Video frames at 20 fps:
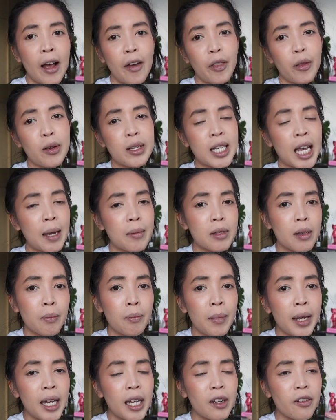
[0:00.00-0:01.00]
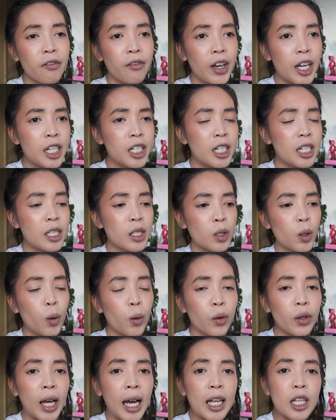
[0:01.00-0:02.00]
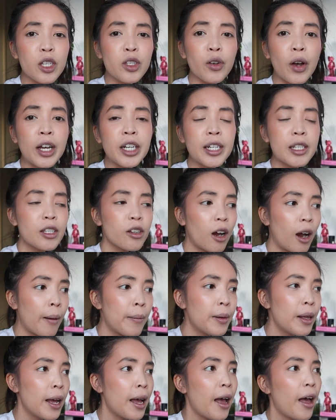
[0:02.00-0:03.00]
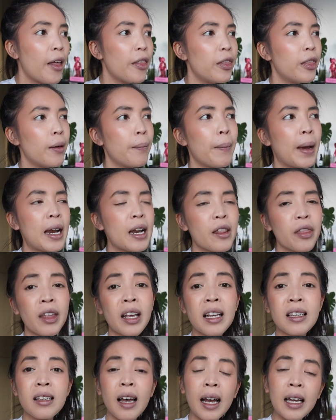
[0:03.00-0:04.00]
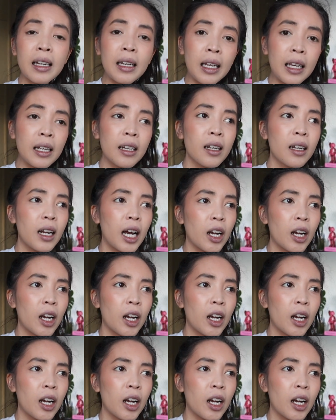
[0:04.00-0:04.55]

There's heaps of meat, veggies, and all that. So I just grabbed the main things I needed.